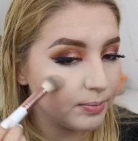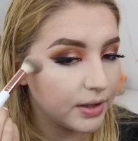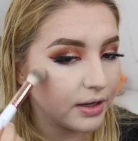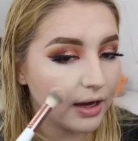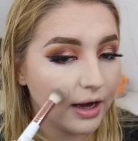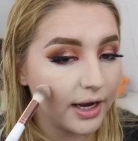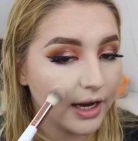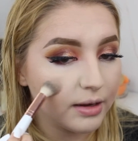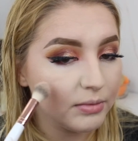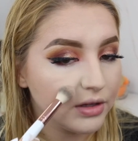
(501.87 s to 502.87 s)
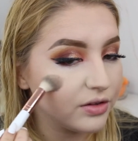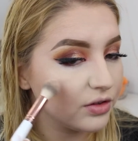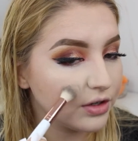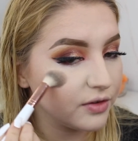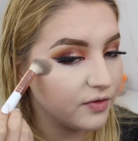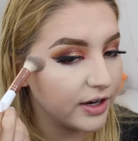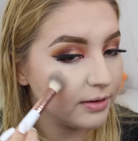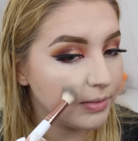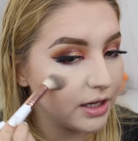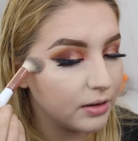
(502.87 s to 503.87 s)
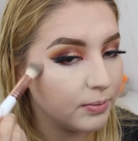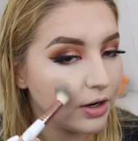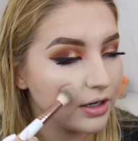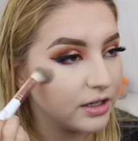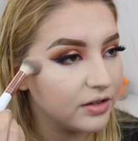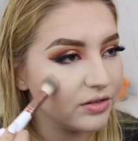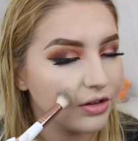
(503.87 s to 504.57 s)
but I am a certified makeup artist.